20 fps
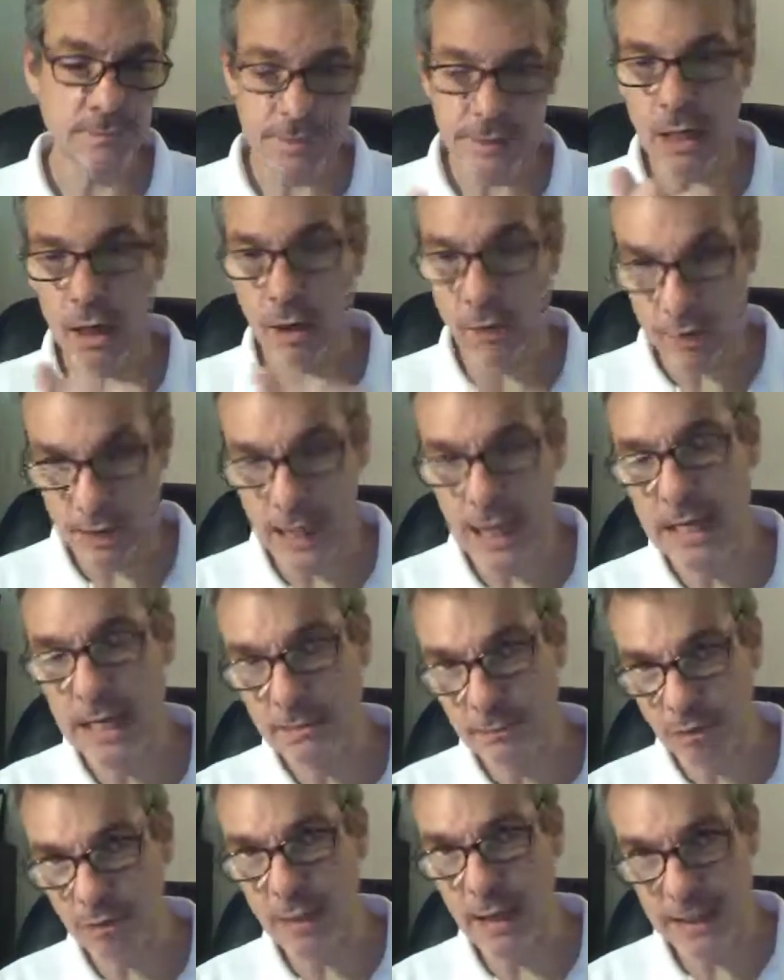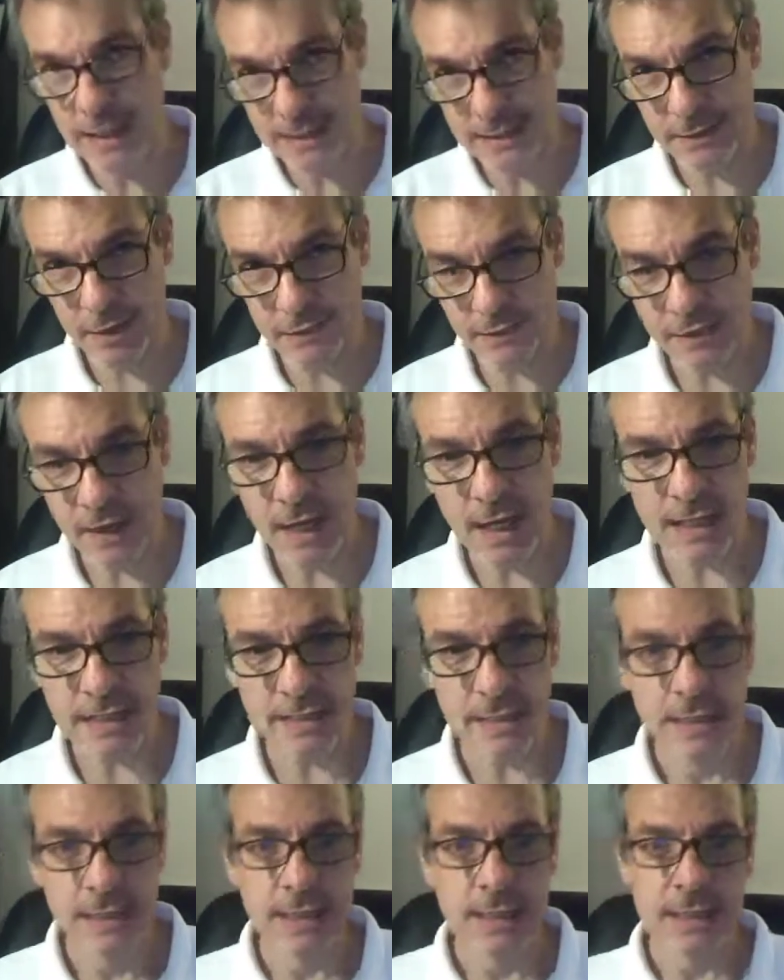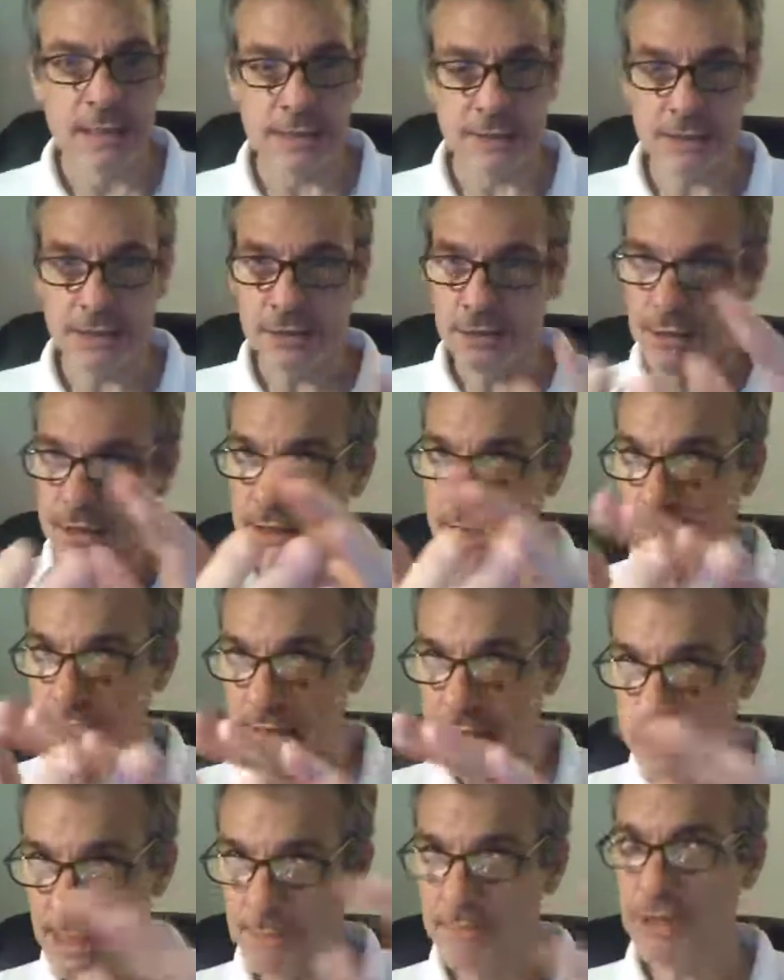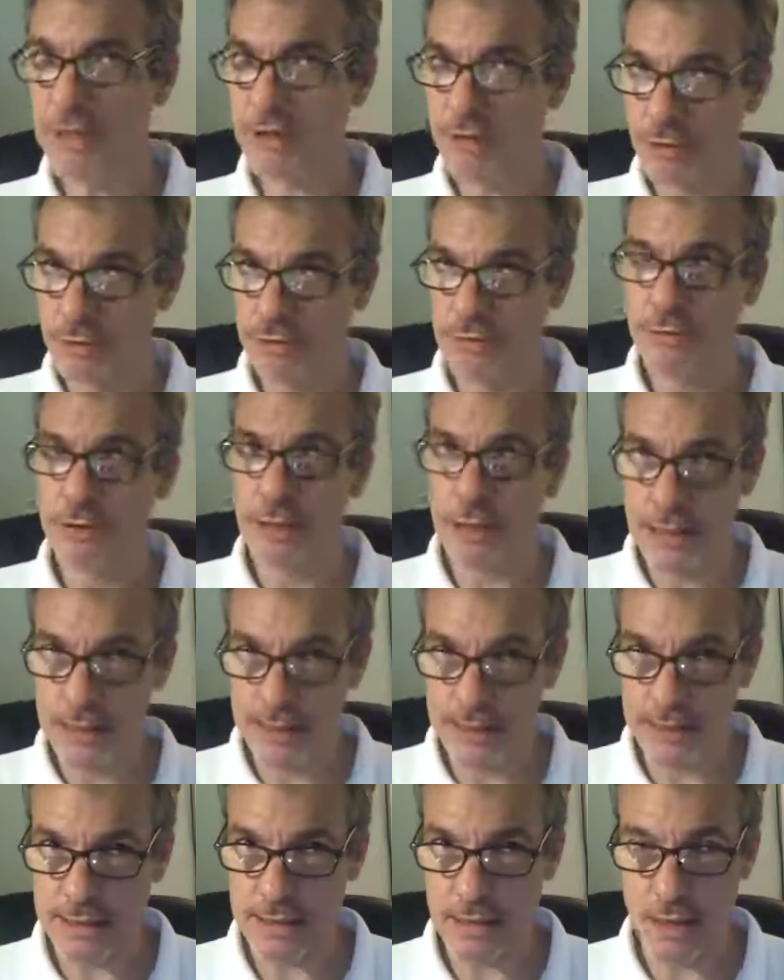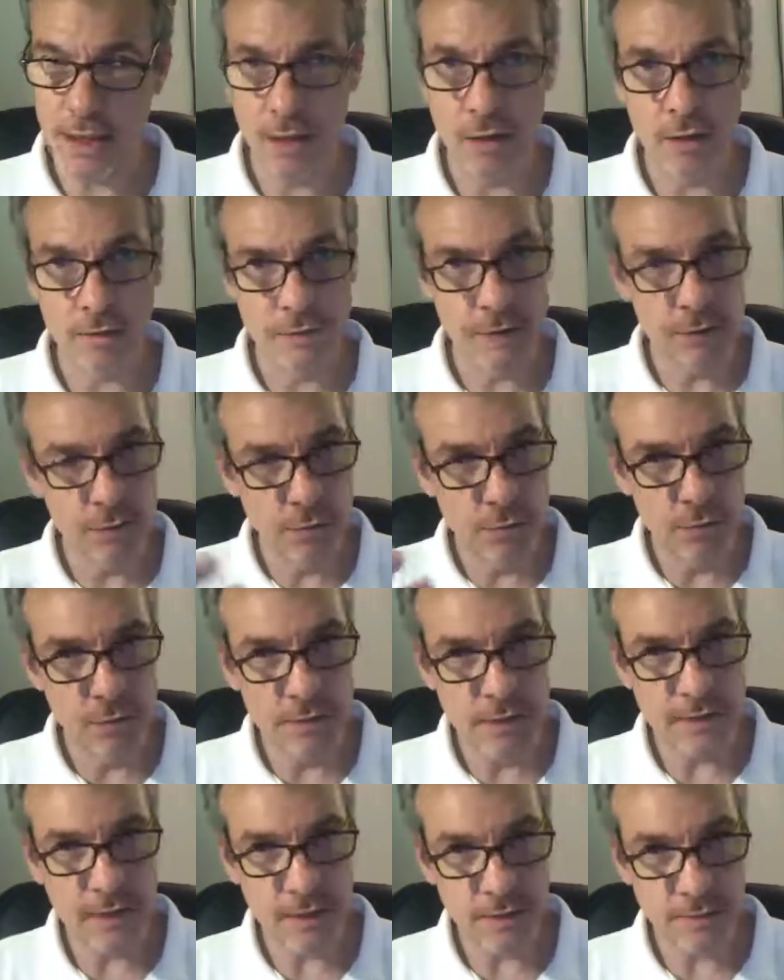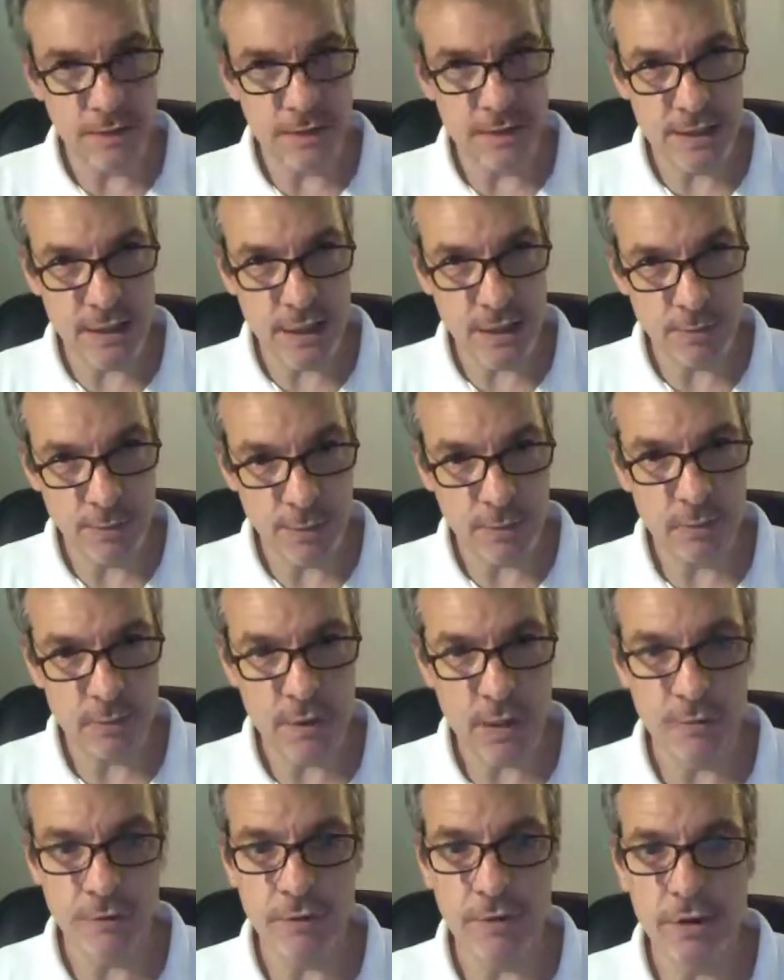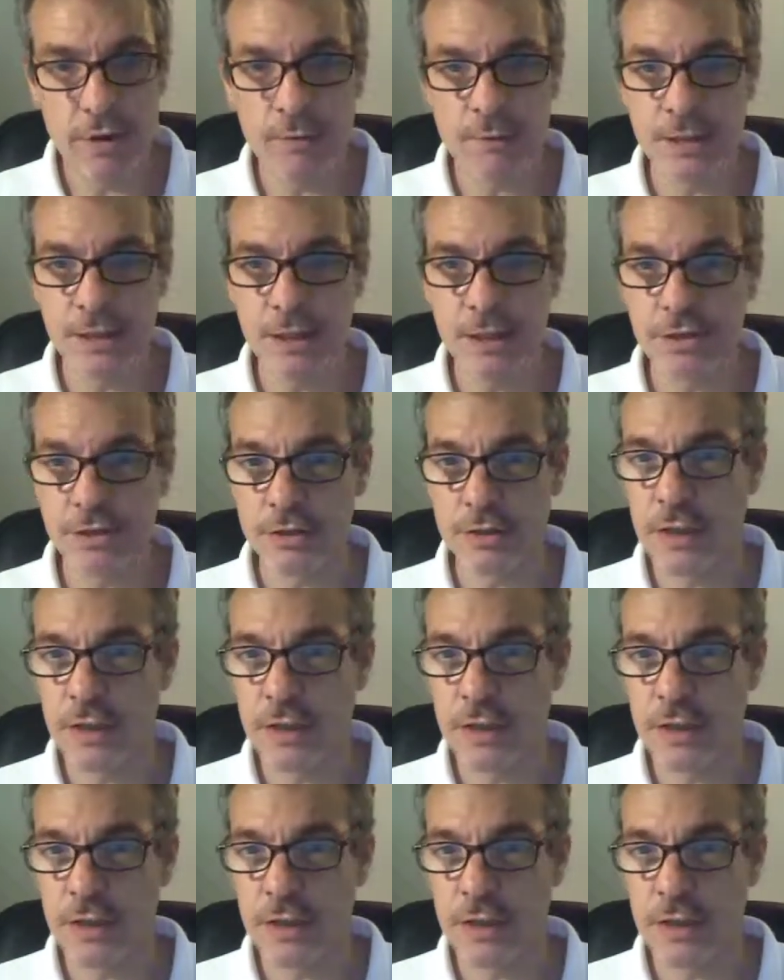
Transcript: online, mobile, and offline, so that you can establish a good list of and a good set of examples of the communication